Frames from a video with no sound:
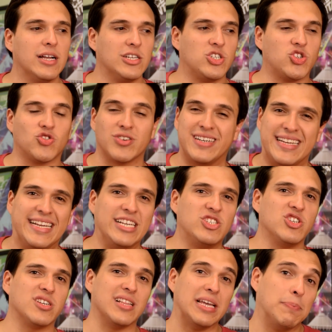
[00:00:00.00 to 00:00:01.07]

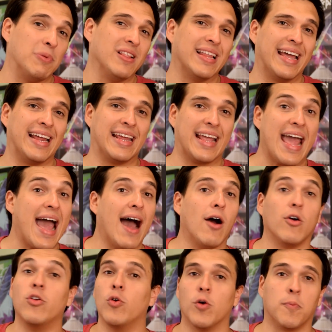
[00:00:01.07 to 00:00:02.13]
strategically planning
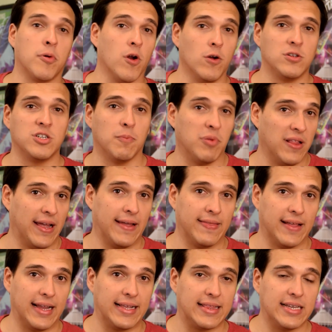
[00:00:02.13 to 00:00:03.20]
how you approach a plan
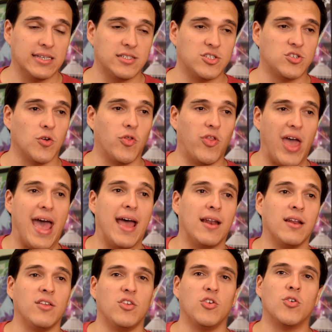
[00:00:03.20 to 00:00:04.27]
like this so
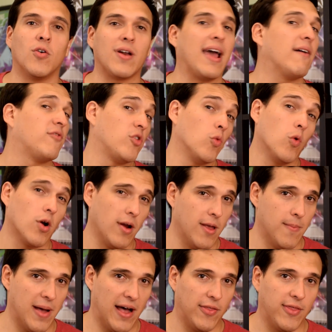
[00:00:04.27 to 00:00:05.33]
that you don't have to worry
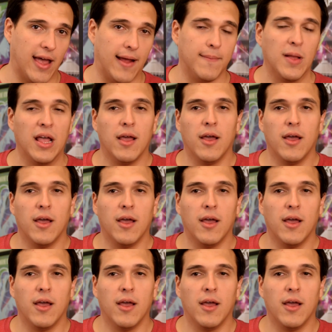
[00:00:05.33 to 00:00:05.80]
about that.